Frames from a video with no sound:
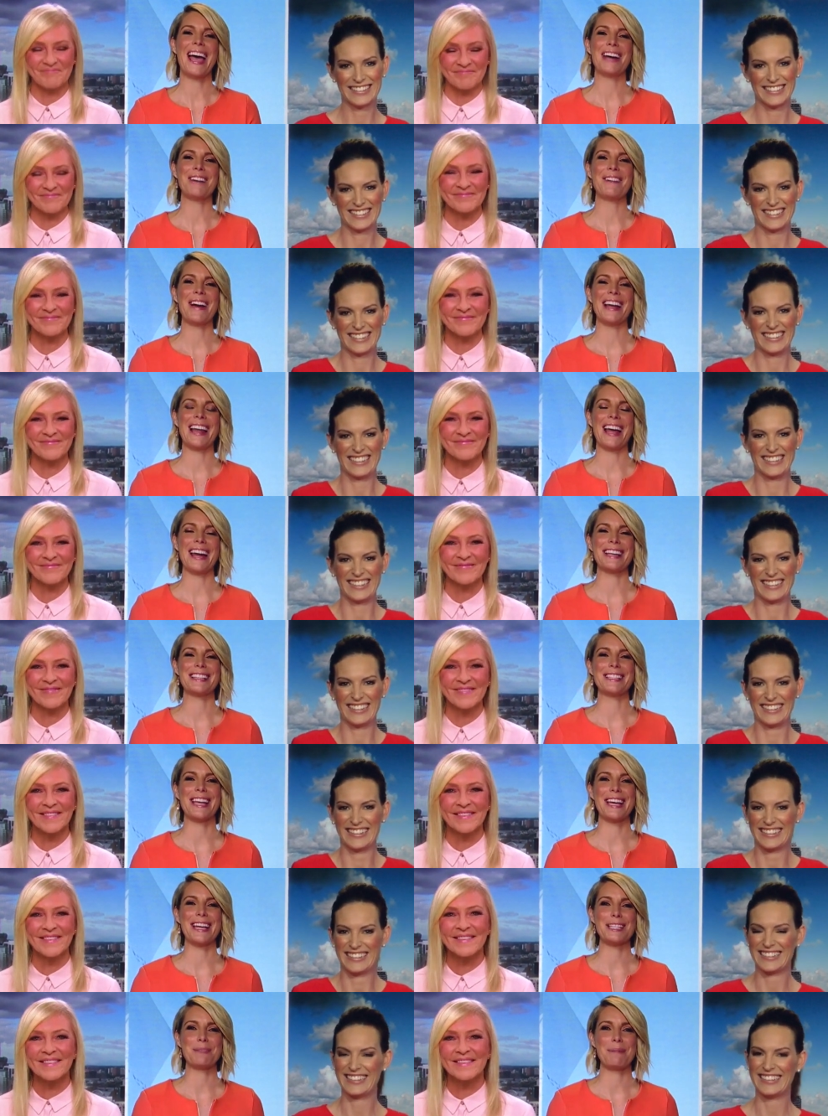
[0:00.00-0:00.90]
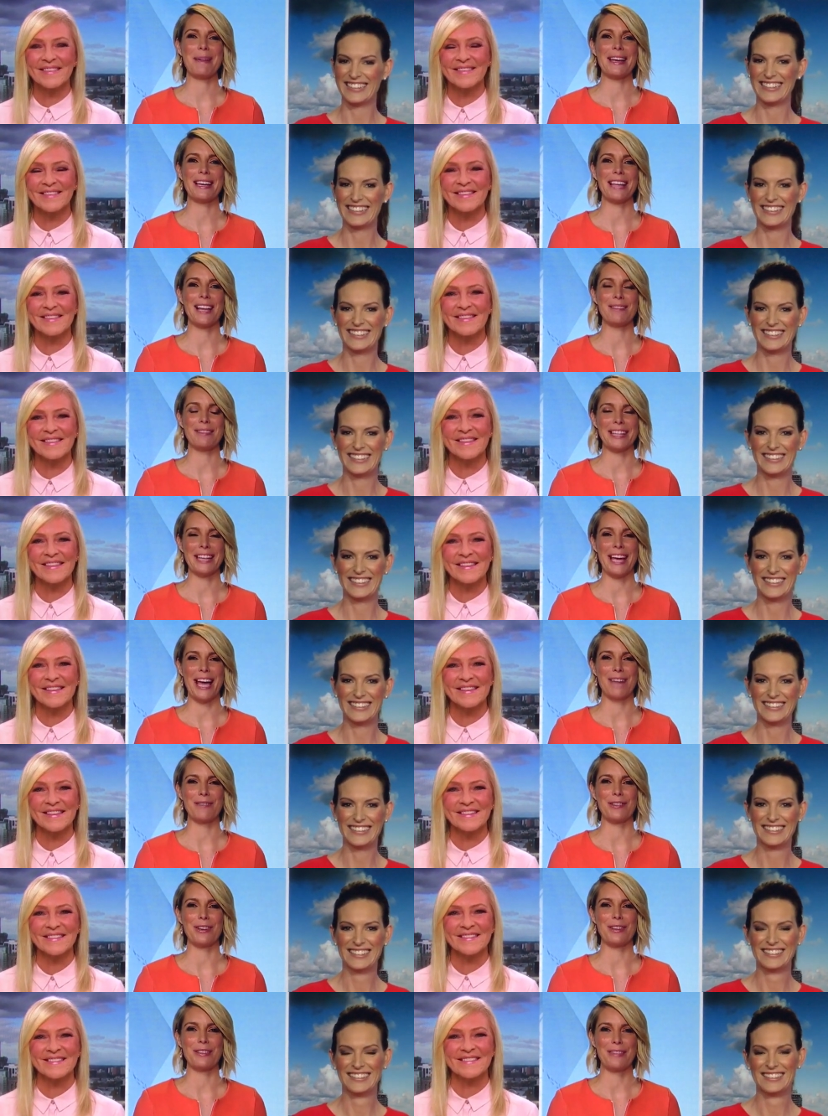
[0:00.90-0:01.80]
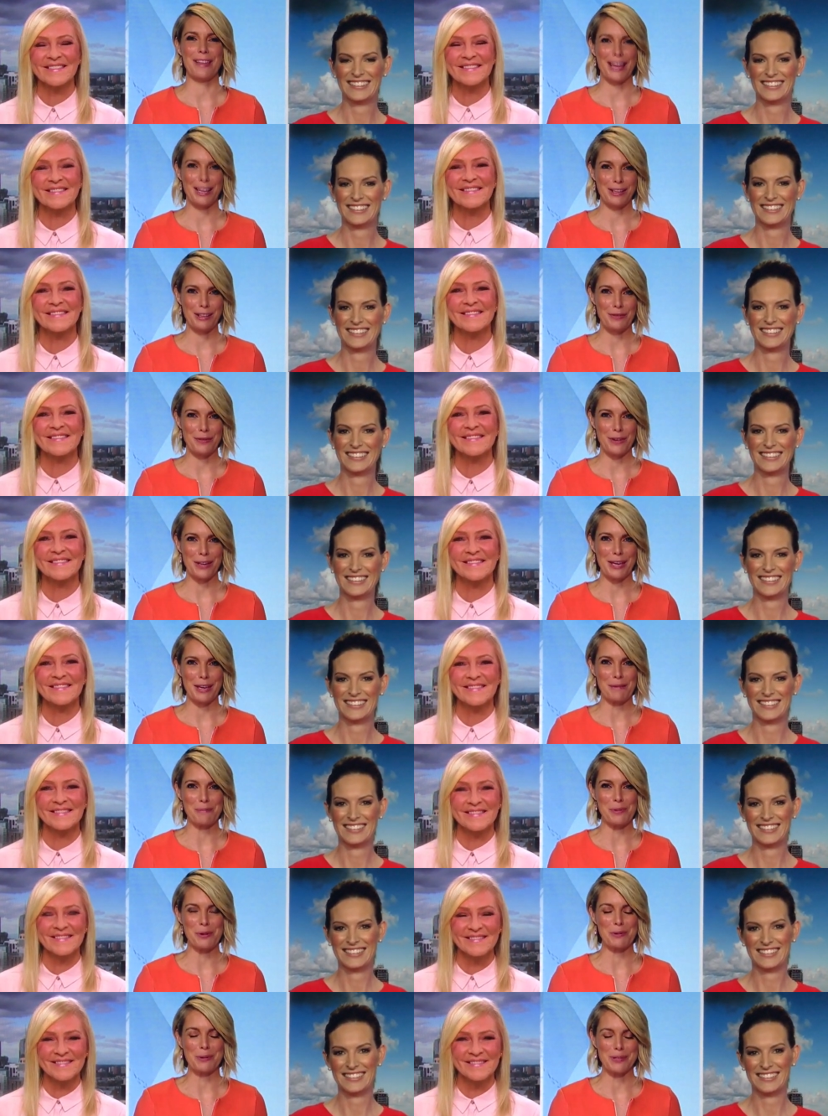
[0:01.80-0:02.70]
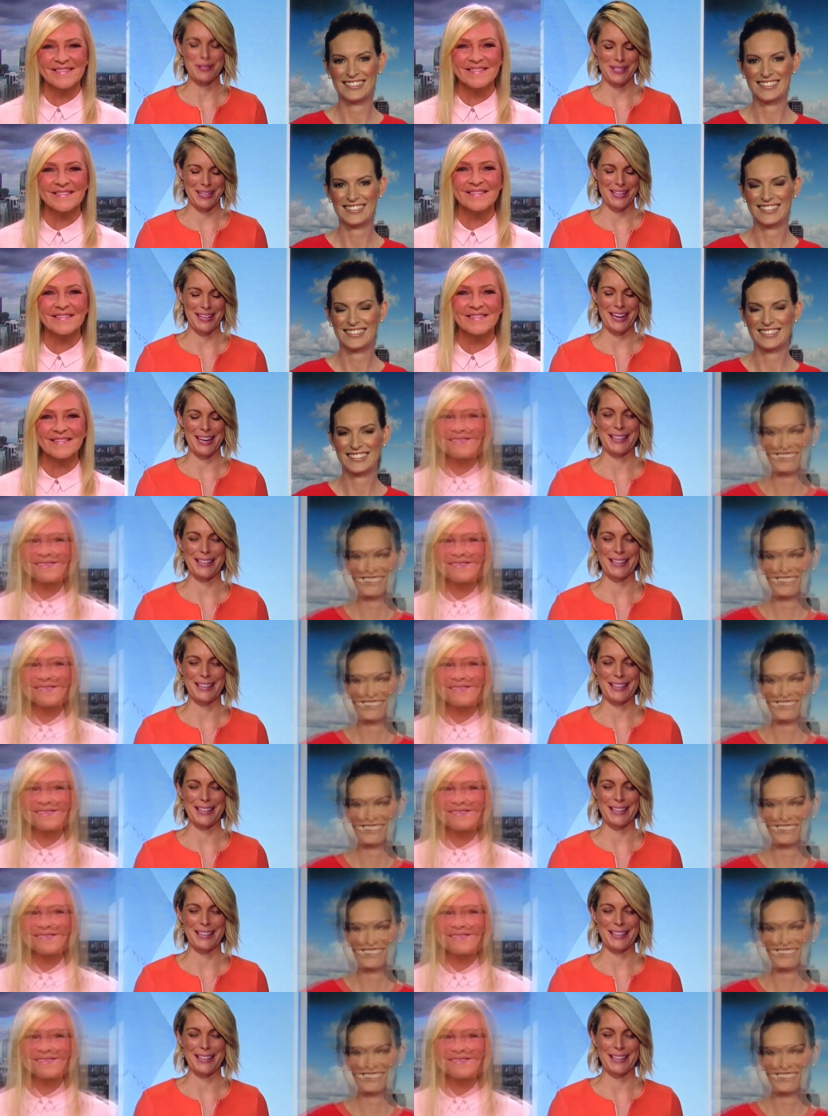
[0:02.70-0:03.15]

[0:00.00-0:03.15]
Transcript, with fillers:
Speaker 1: anyway, ladies, it's been lovely to have you. Thank you for your input. We'll see you